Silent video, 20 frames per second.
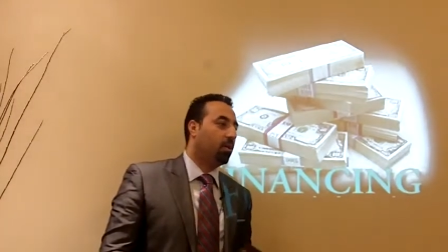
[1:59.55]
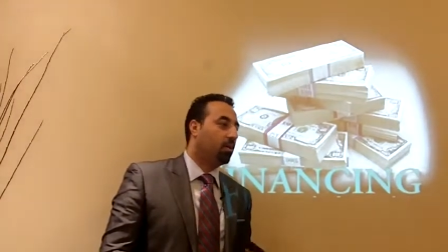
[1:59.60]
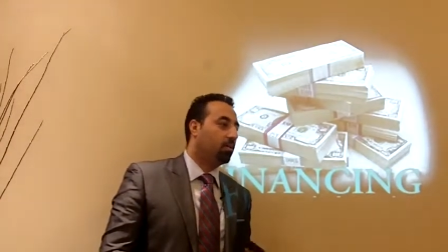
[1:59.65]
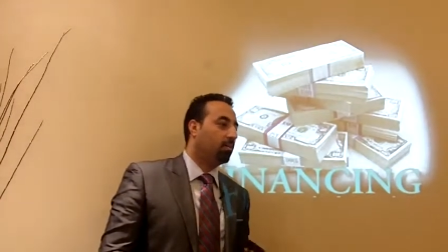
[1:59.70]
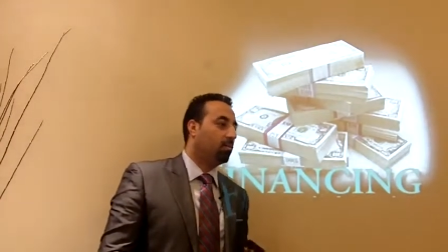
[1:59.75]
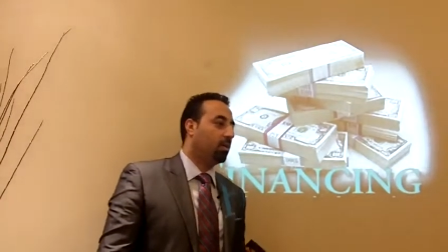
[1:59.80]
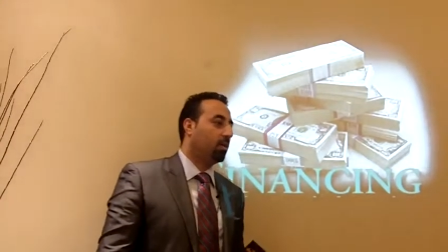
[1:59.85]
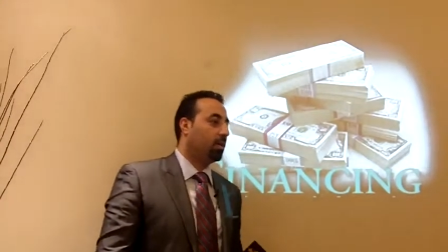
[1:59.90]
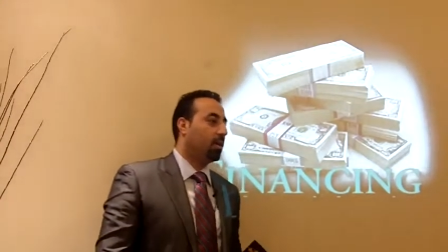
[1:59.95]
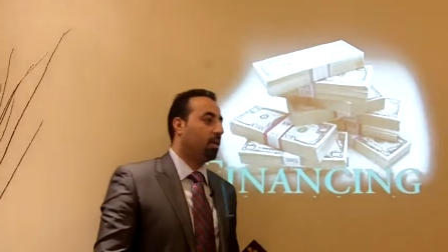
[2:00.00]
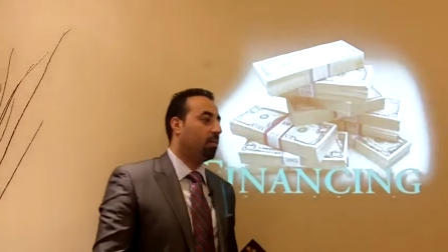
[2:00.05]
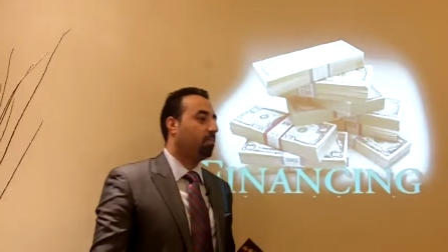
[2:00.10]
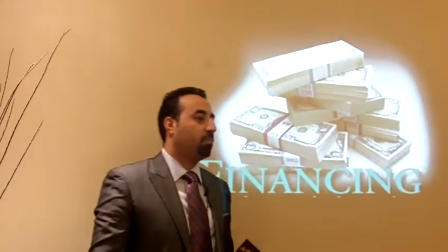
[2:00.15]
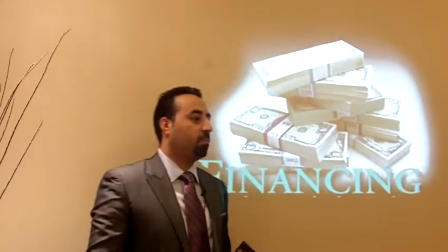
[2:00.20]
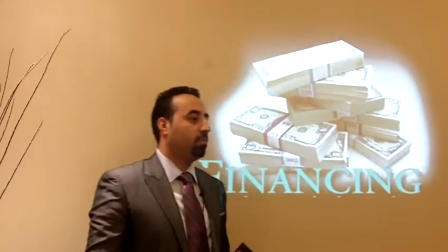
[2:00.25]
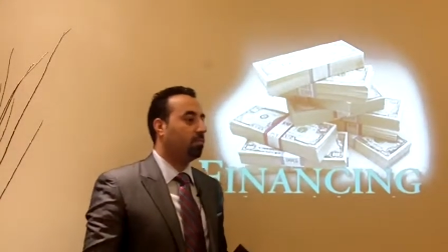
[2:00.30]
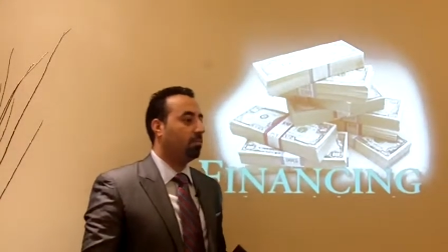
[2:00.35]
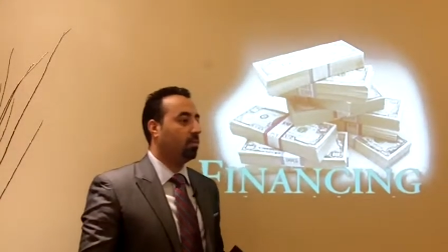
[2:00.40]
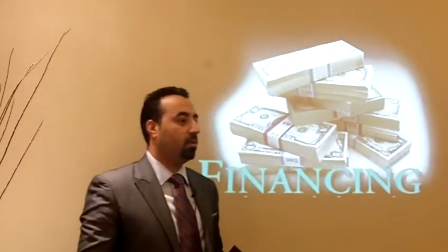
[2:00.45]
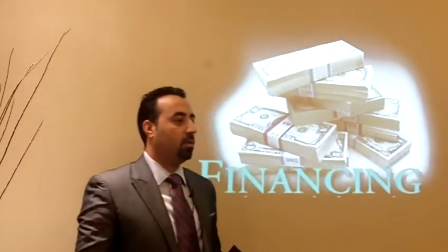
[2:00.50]
cost you a
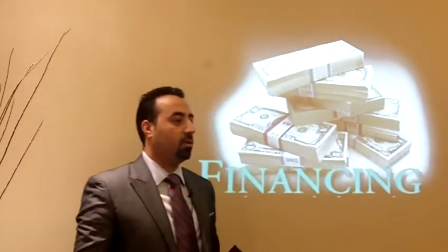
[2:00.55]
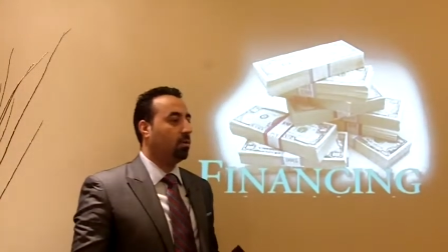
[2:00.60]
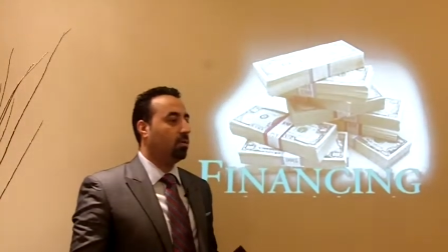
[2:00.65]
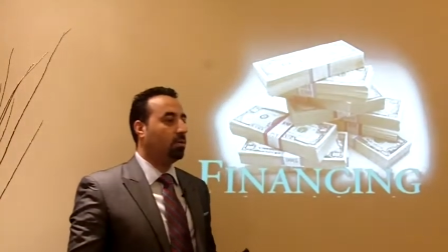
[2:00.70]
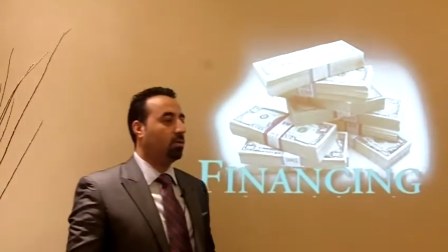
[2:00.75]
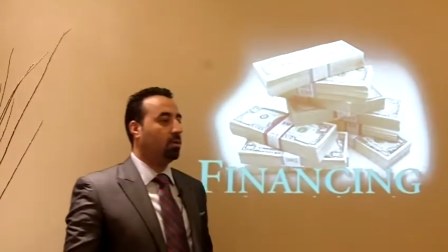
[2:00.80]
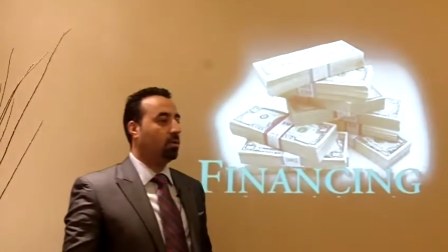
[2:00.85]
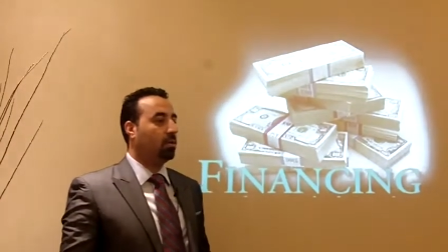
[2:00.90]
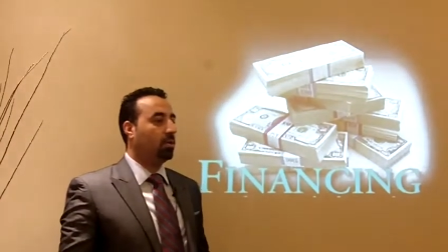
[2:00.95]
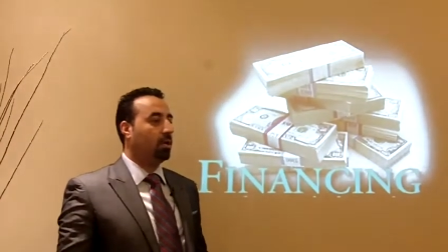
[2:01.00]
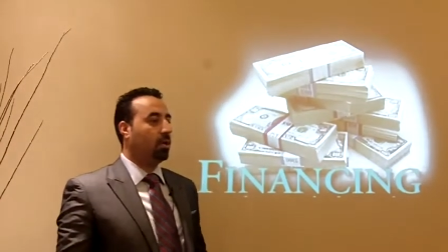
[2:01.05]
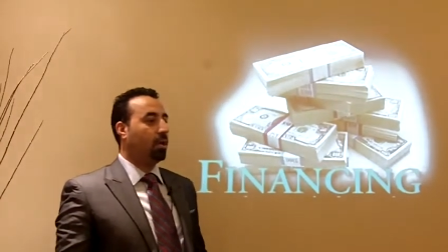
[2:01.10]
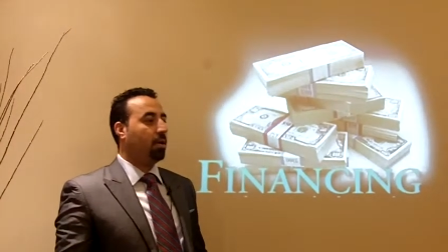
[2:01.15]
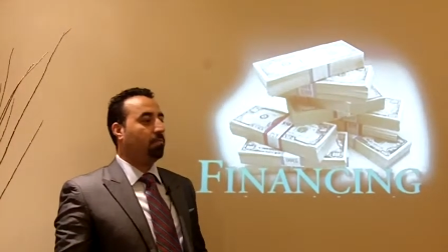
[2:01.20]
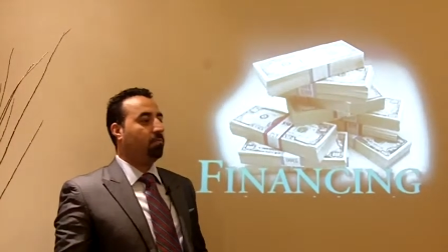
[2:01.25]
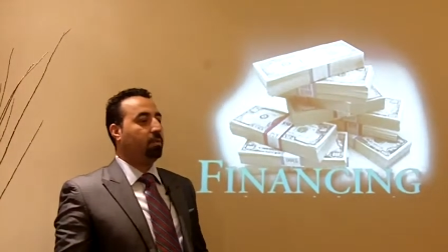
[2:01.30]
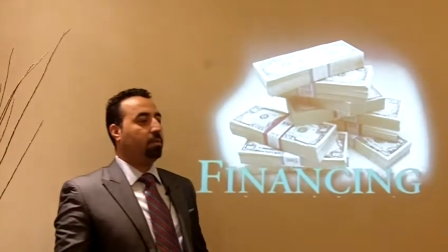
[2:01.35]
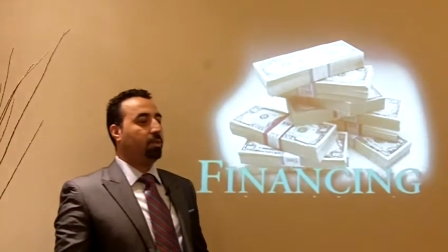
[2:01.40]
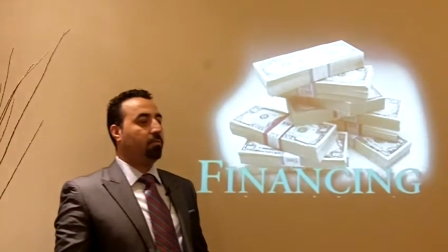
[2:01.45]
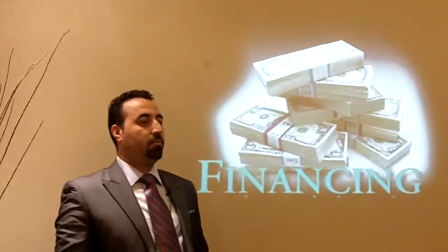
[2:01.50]
couple of dollar
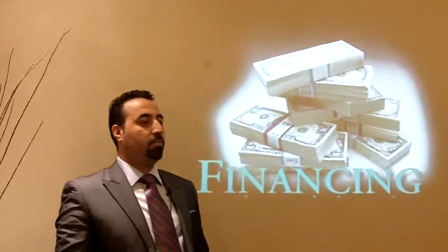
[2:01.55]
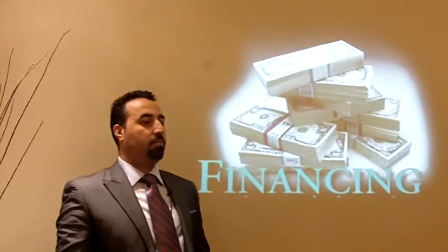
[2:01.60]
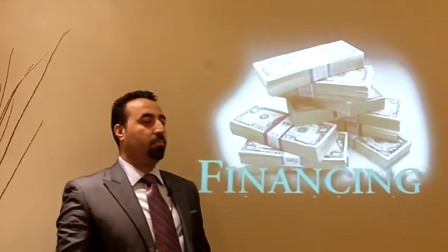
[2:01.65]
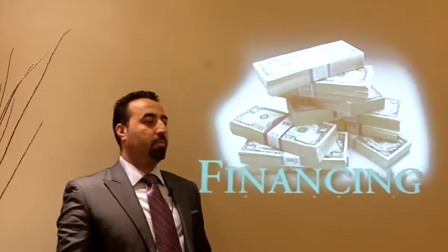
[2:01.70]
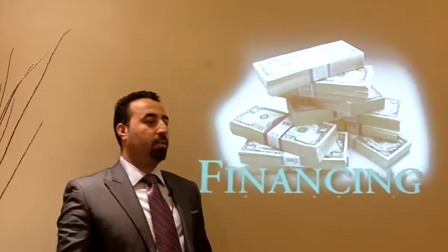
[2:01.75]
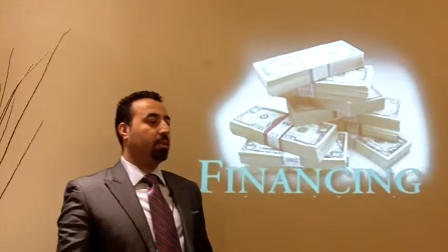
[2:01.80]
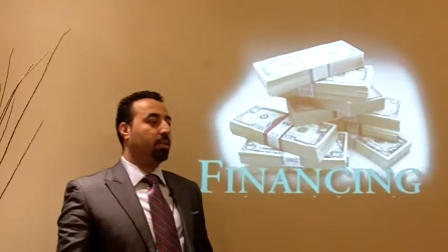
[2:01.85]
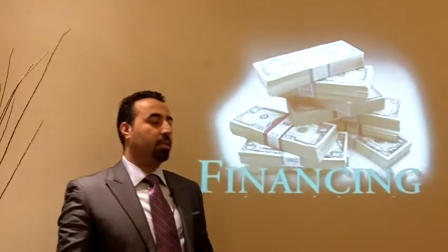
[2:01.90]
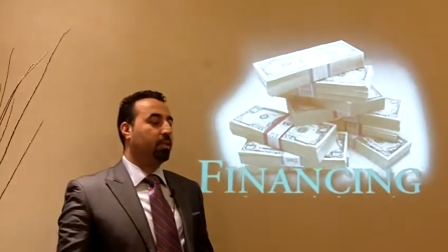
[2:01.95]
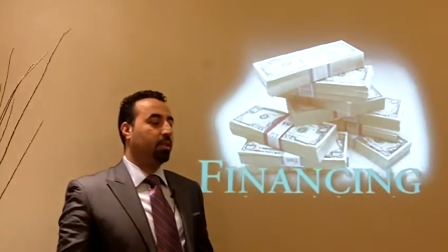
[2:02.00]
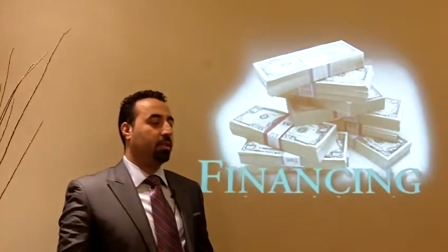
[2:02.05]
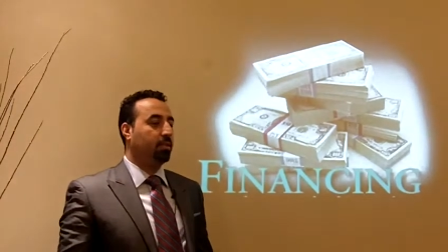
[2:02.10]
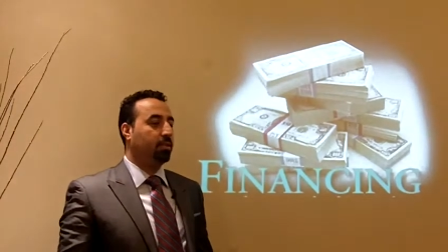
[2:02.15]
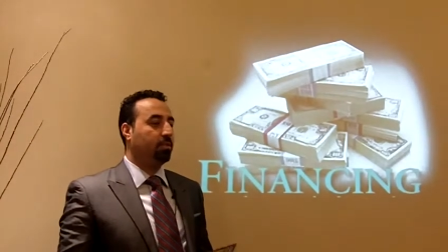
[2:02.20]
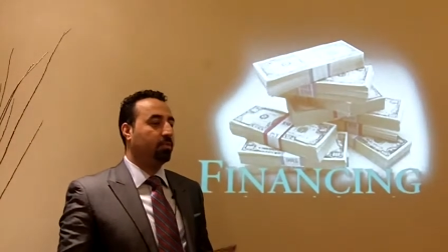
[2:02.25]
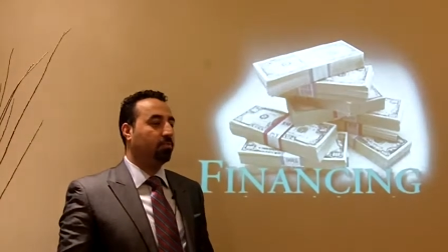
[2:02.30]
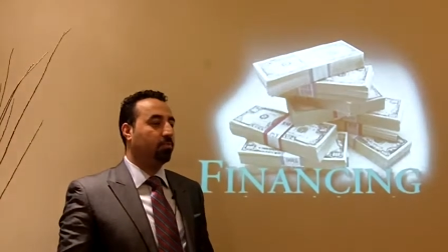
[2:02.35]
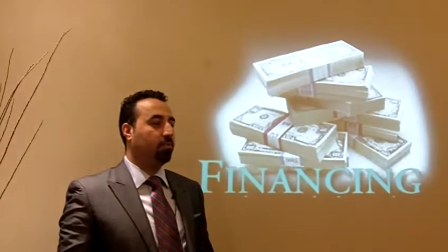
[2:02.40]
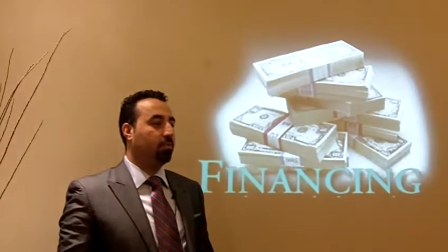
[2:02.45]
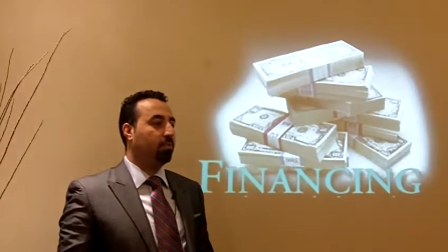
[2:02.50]
i mean if you print at
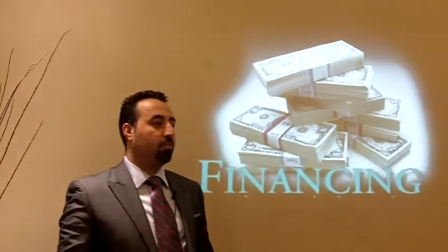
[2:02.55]
least